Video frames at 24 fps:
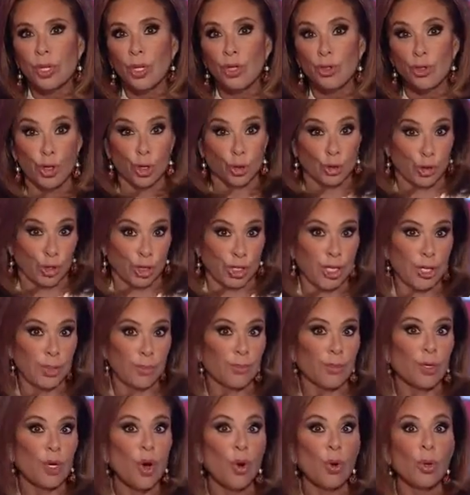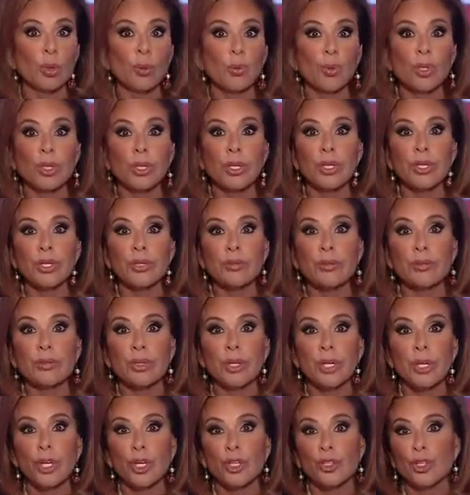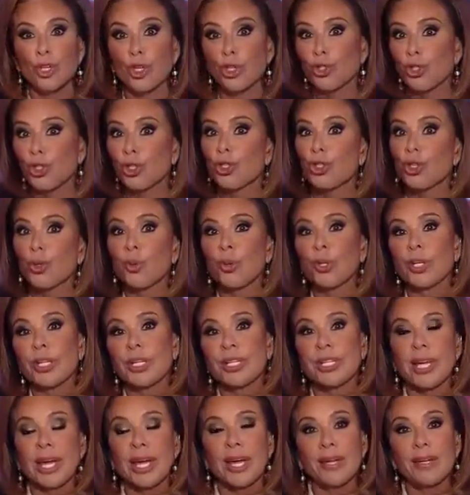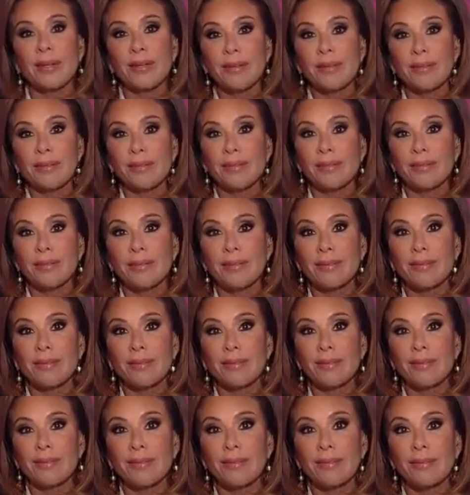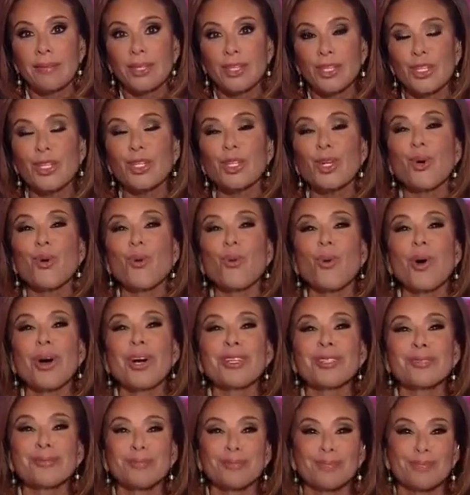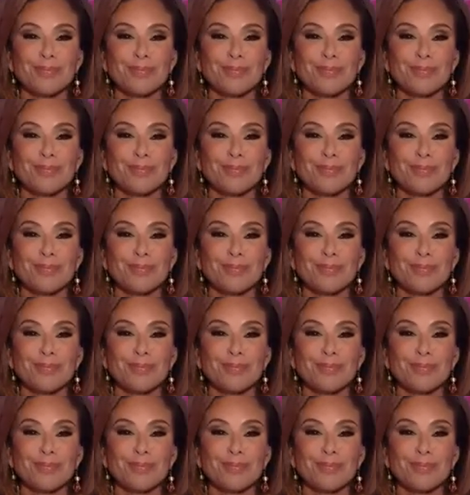Should you keep going with it? Should you do it again? You know what?